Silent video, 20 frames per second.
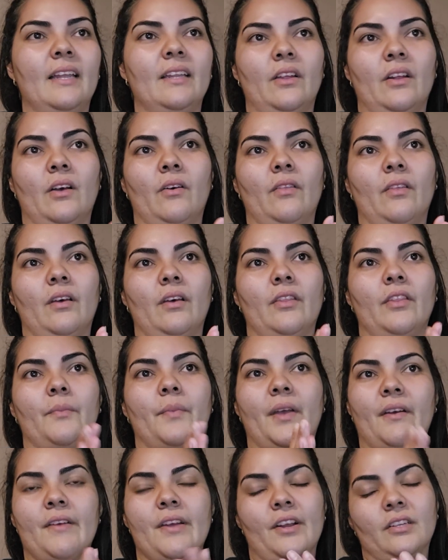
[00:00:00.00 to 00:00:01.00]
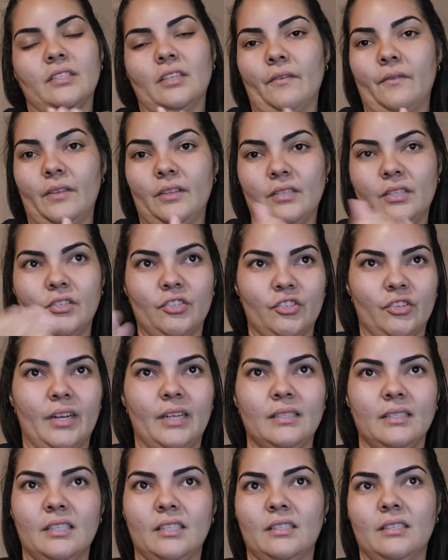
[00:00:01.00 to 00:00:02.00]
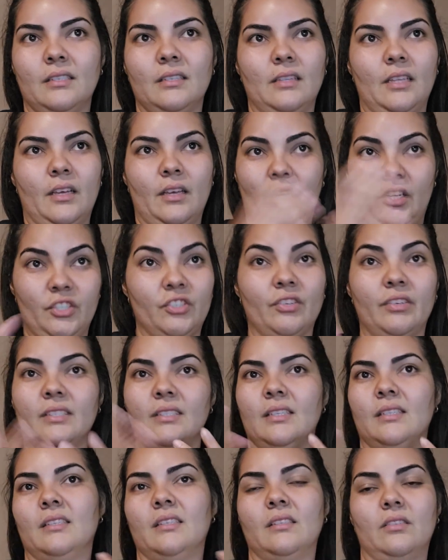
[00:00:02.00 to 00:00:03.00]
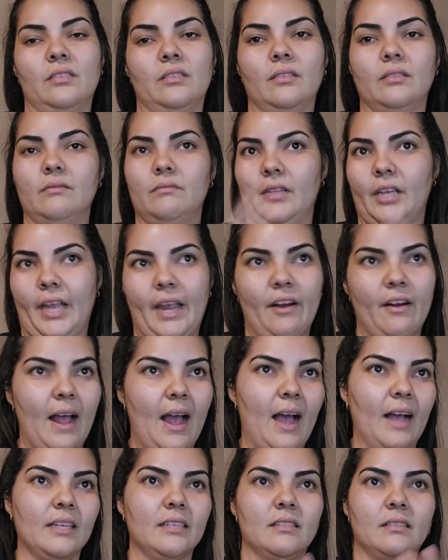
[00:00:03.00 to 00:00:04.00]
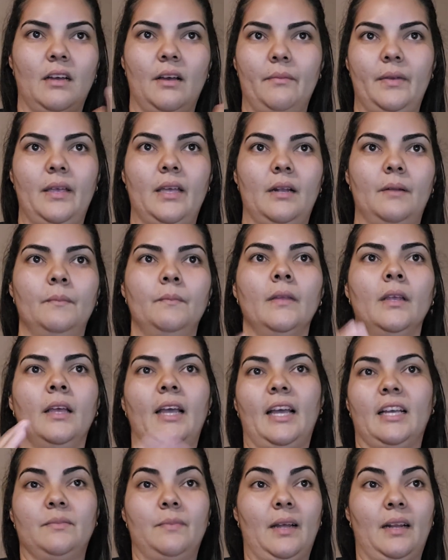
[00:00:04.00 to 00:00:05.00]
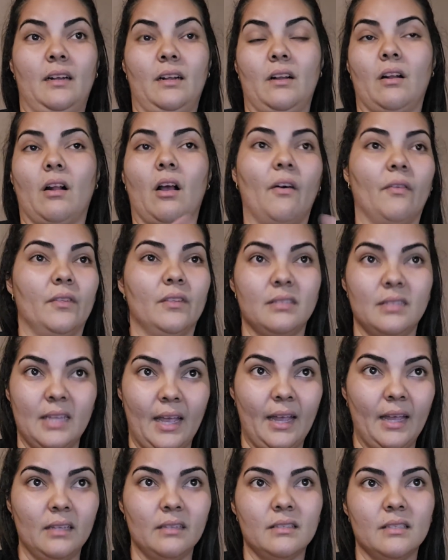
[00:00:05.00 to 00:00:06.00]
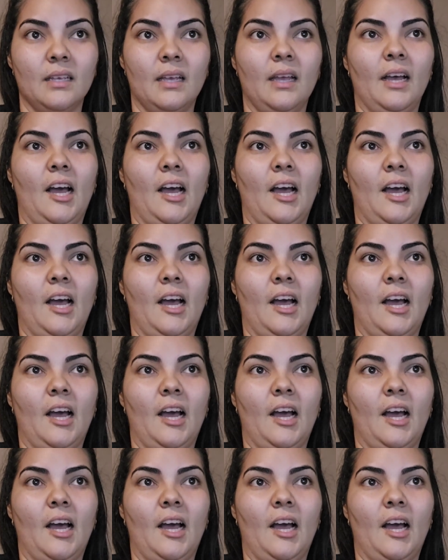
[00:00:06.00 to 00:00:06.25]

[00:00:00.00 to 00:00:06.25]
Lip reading: the barriers of this insurance is the CARE Act is not being expanded in all the states.